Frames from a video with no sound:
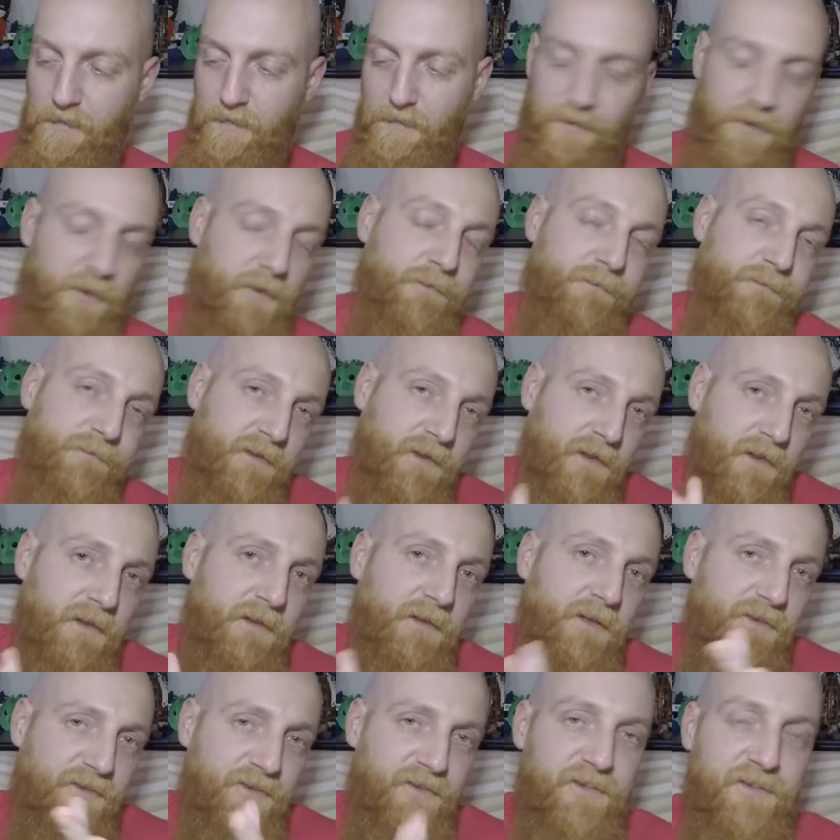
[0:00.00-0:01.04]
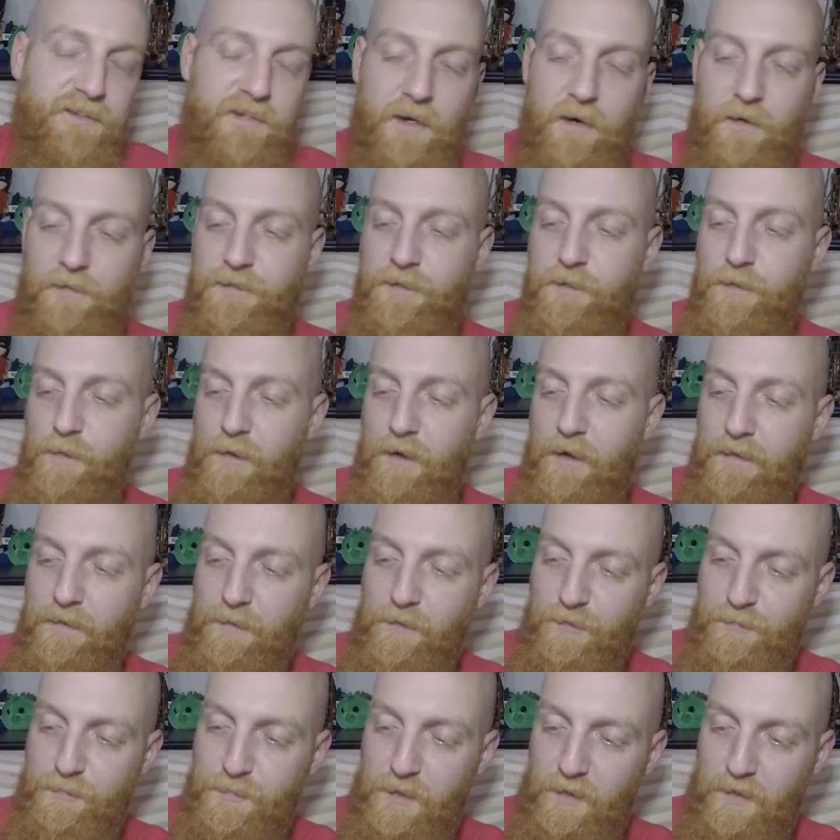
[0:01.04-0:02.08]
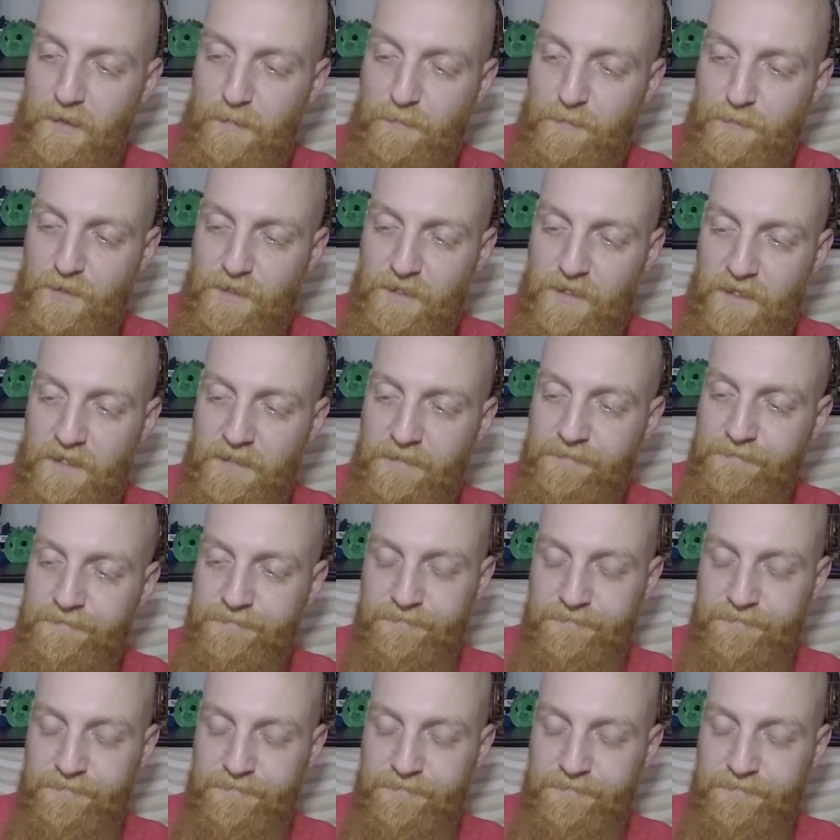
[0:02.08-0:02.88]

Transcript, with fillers: Although this is telling you who I, whose beer I'm drinking.